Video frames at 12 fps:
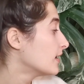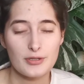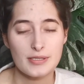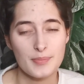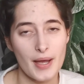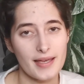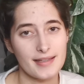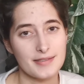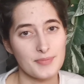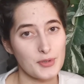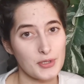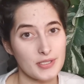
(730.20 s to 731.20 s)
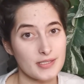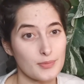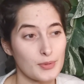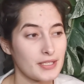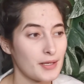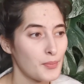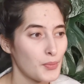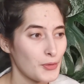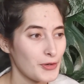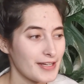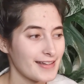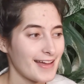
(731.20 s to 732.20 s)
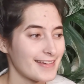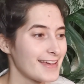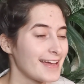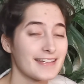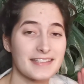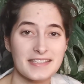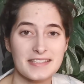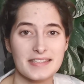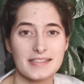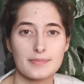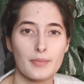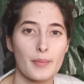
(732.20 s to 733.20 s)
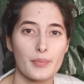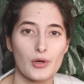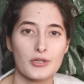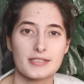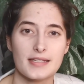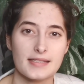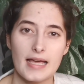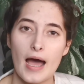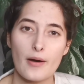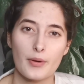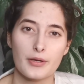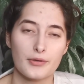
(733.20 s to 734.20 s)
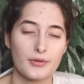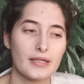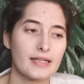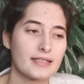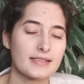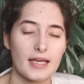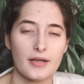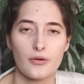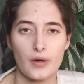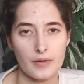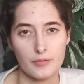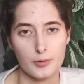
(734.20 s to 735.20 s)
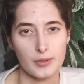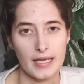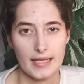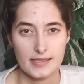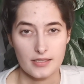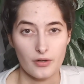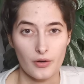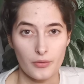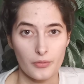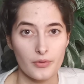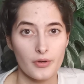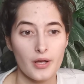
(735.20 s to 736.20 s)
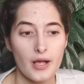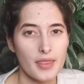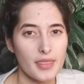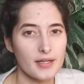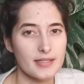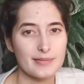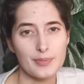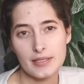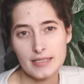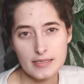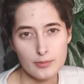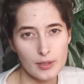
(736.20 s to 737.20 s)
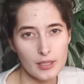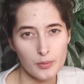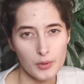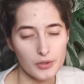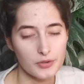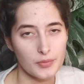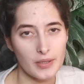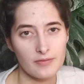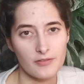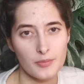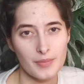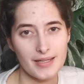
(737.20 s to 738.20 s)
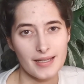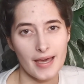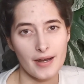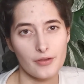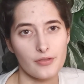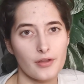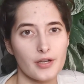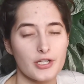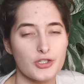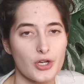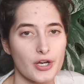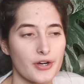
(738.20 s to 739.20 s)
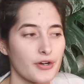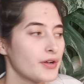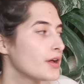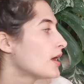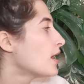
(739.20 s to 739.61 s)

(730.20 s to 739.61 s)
Here's my experience with importing. Again, this is my process, how I do things. I know everyone has their own methods, but this really worked well for me and I thought I'd share.